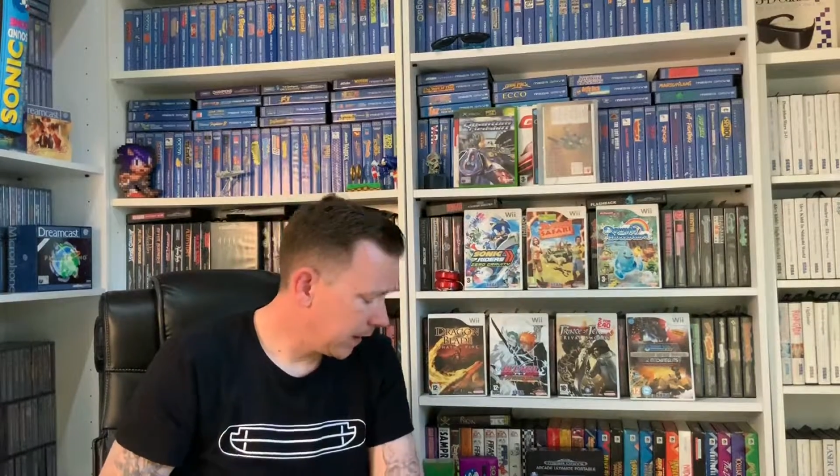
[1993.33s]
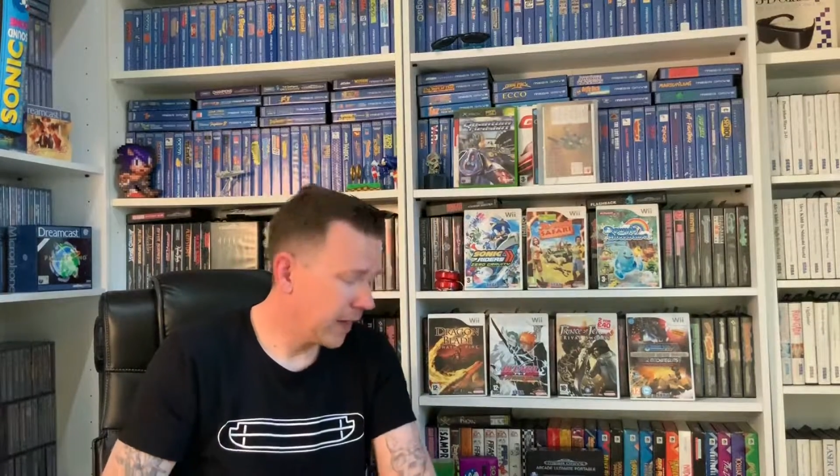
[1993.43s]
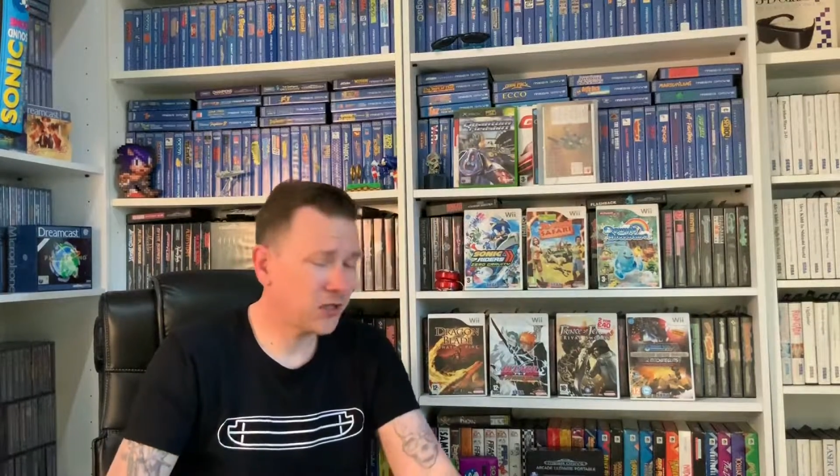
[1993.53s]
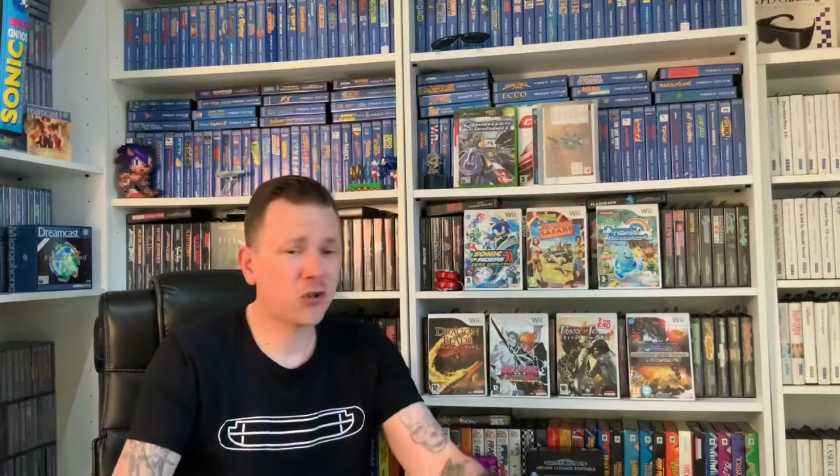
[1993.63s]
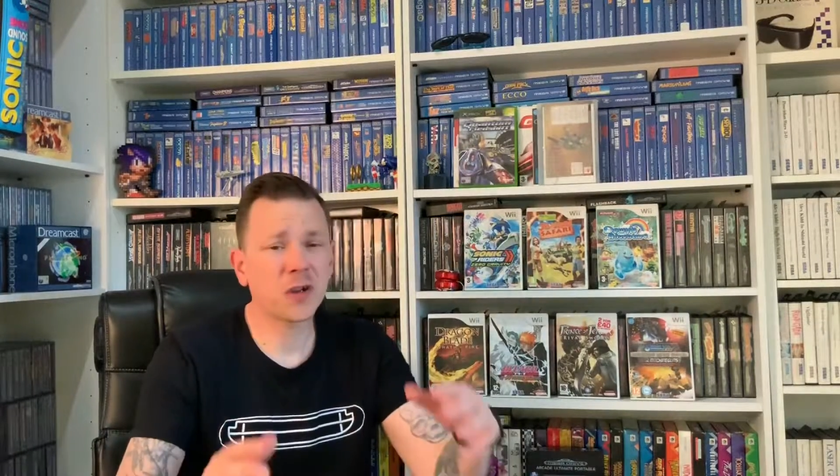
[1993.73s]

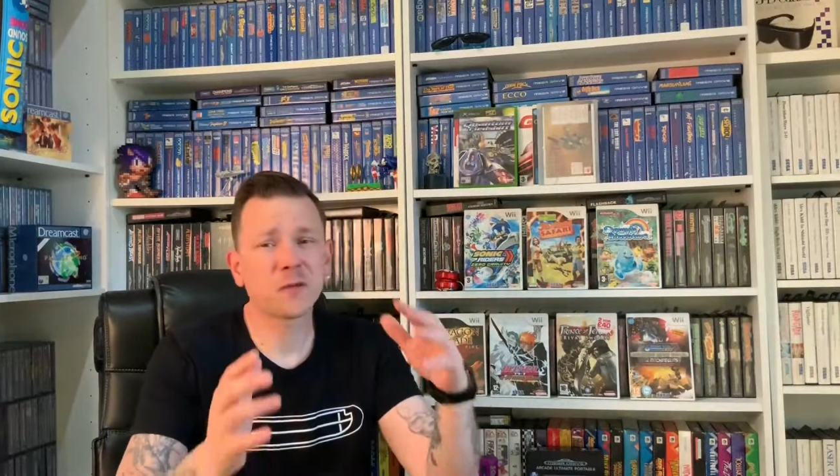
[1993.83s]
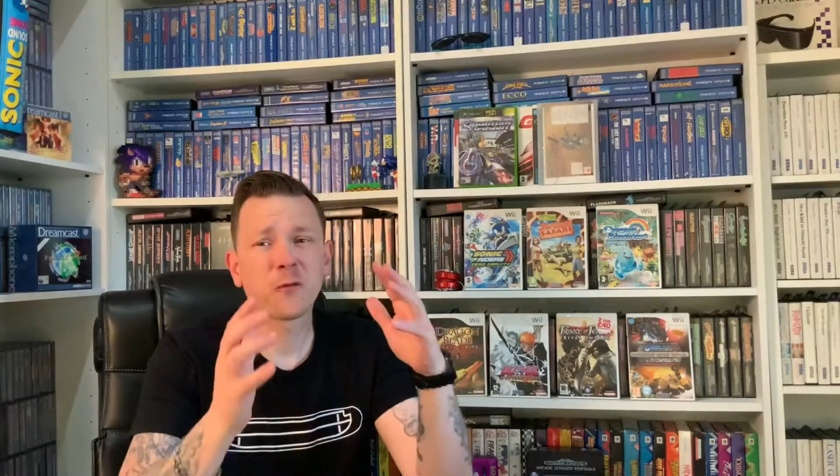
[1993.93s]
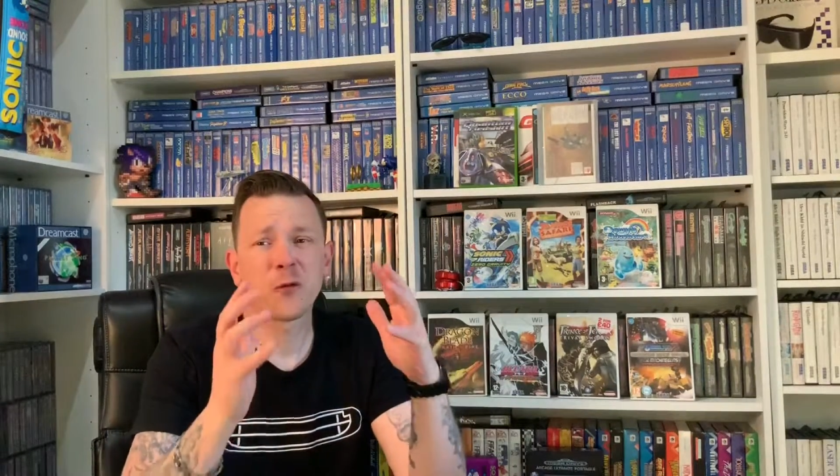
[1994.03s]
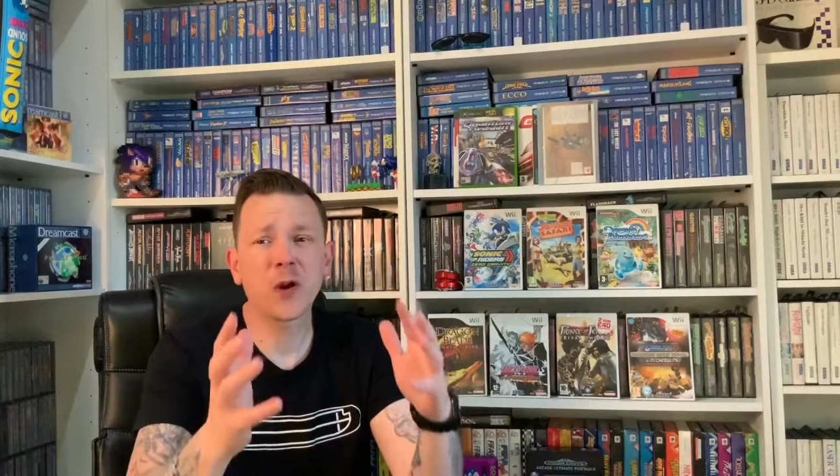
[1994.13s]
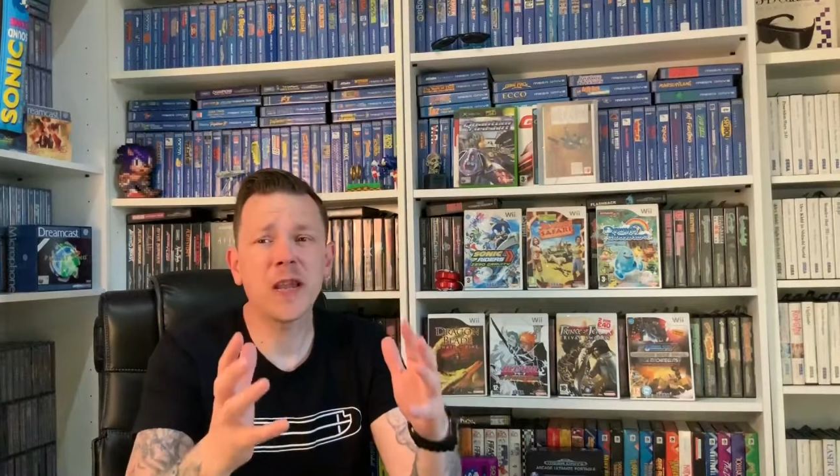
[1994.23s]
it took us
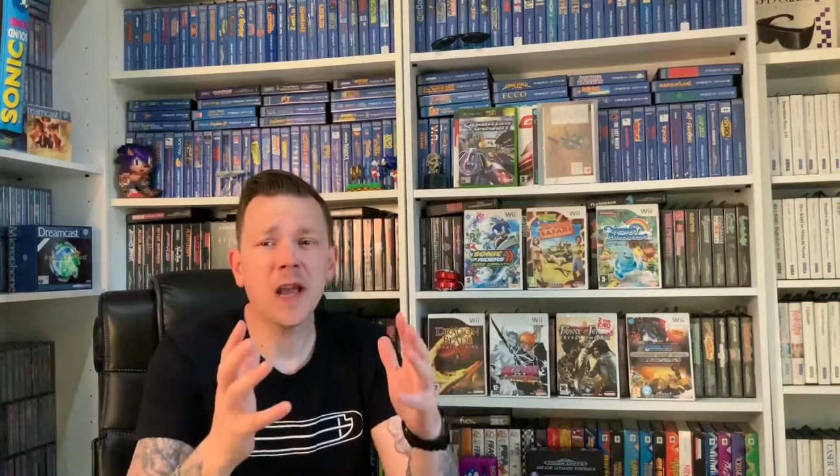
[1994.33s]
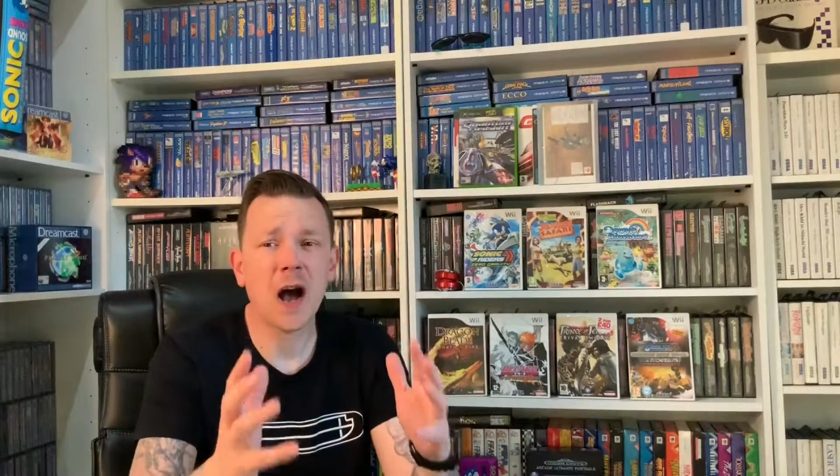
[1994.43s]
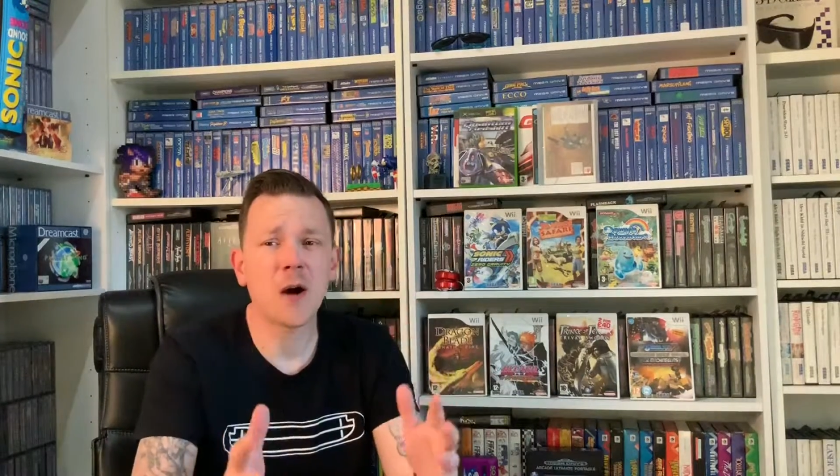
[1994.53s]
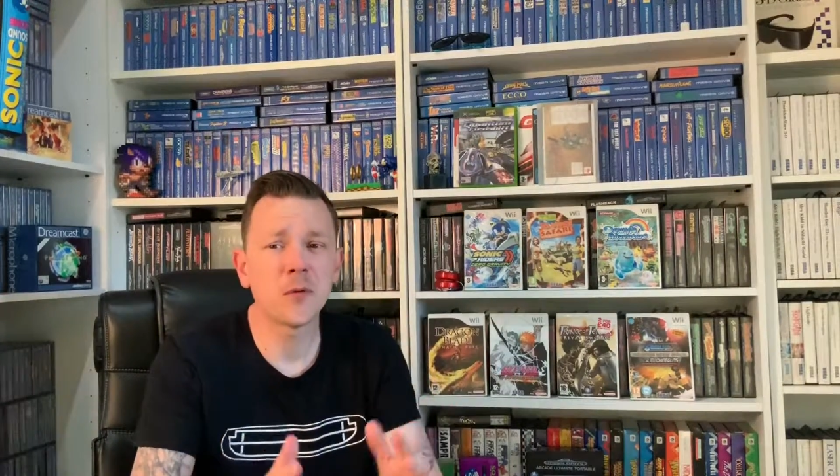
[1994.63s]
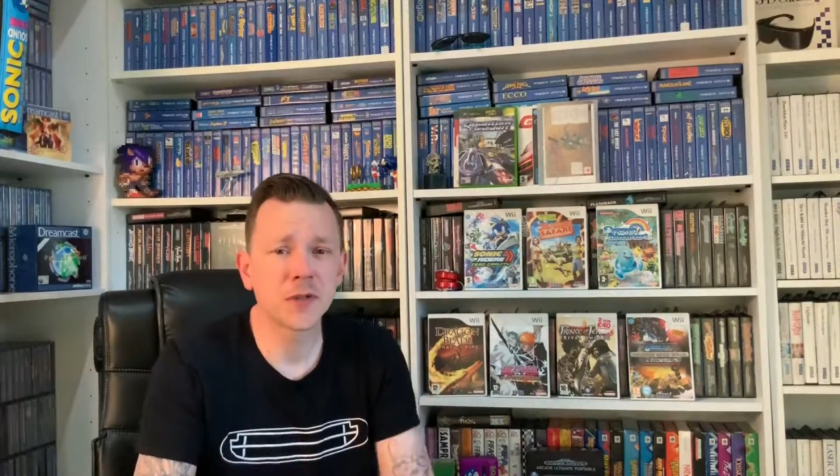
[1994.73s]
3
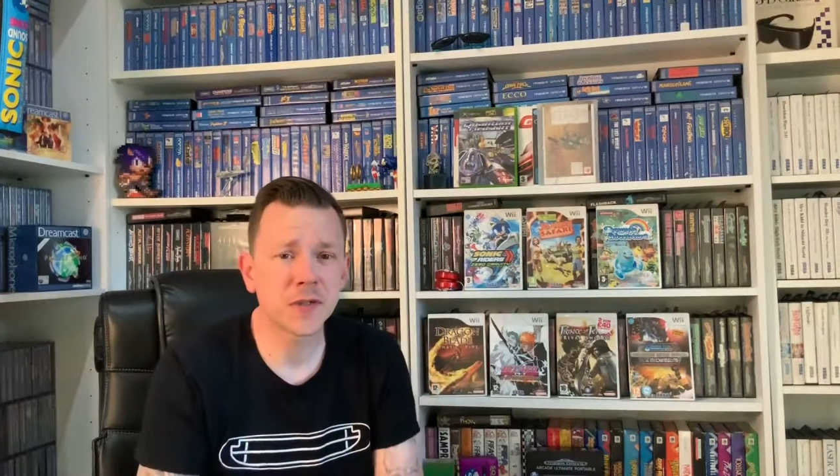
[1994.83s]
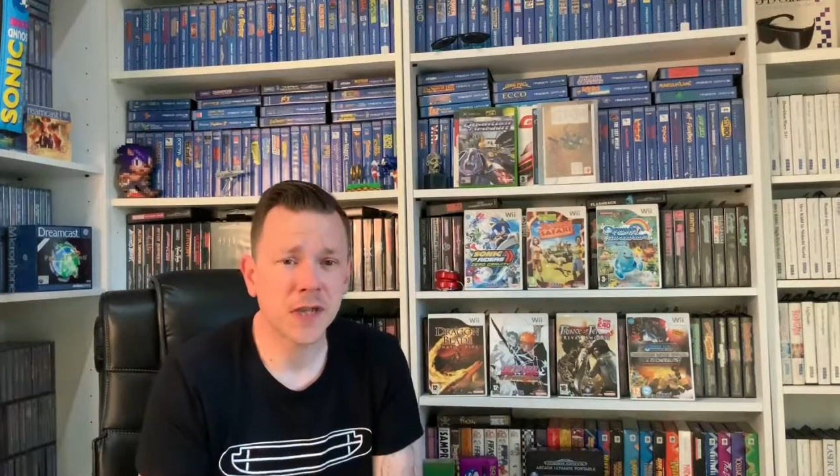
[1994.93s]
hours